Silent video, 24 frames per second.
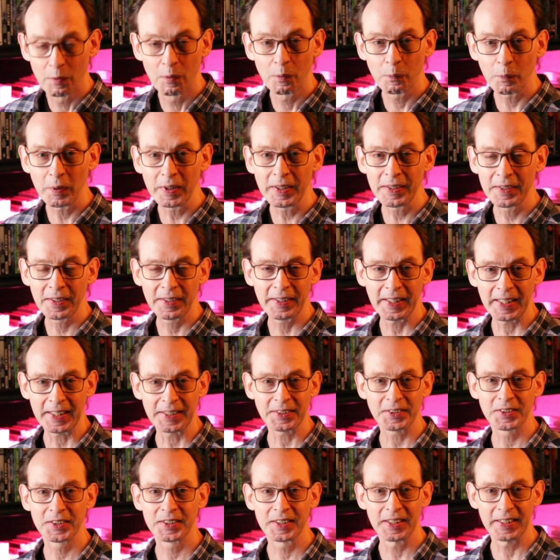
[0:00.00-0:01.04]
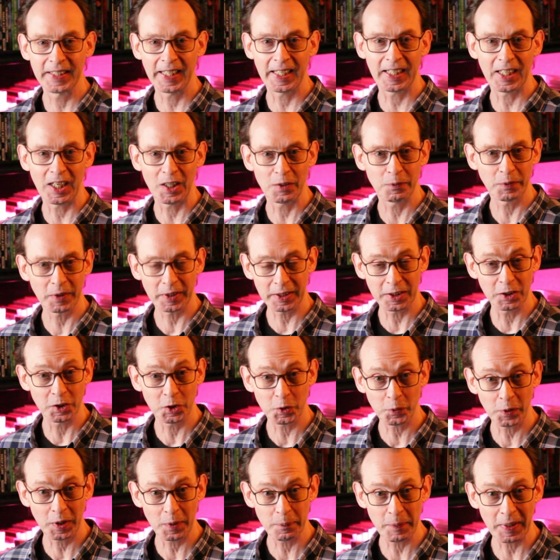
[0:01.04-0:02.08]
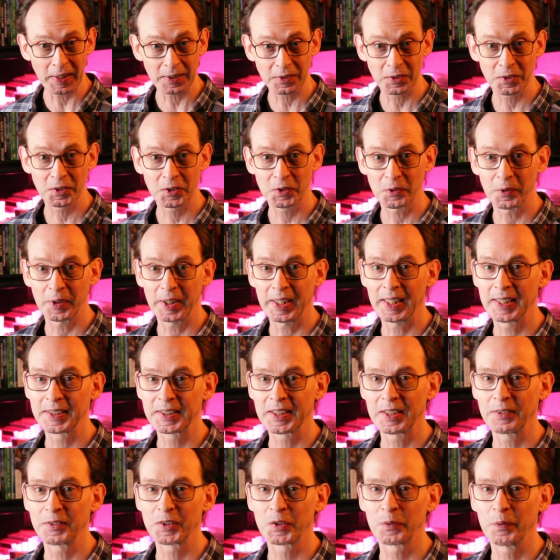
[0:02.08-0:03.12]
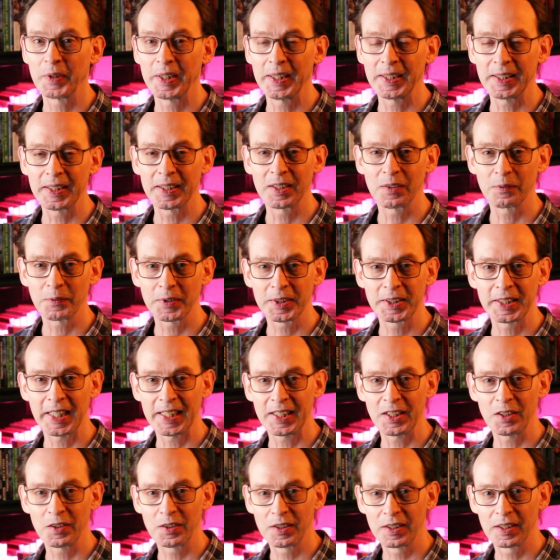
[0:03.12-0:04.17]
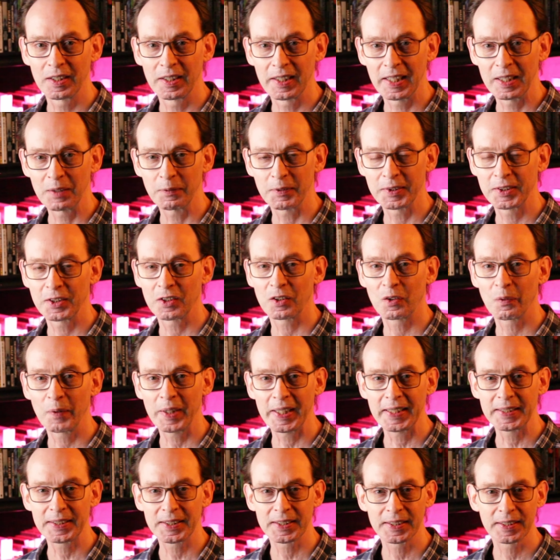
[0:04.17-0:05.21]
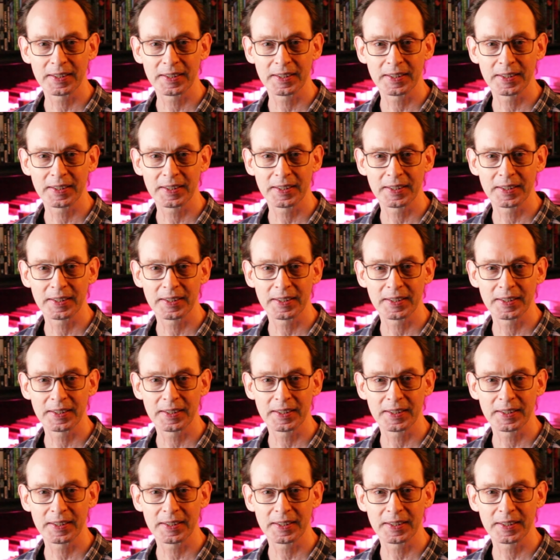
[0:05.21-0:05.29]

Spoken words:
One of the things that I really enjoyed about the story as I was reading it was that it was a great